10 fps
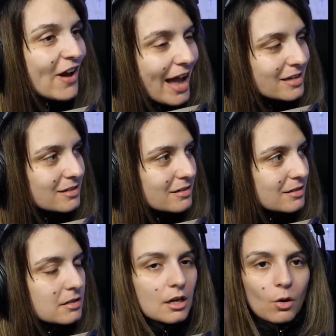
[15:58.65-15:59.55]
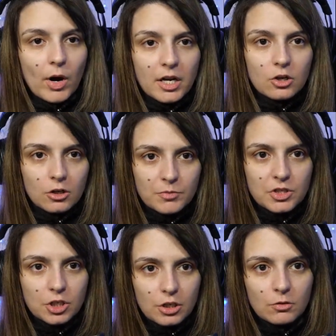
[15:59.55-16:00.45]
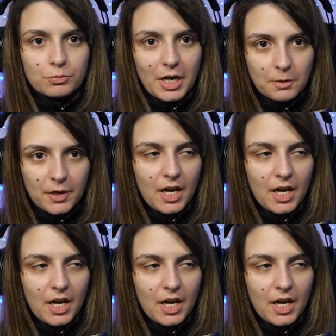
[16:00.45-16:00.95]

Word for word: fence when it comes to Brad Pitt,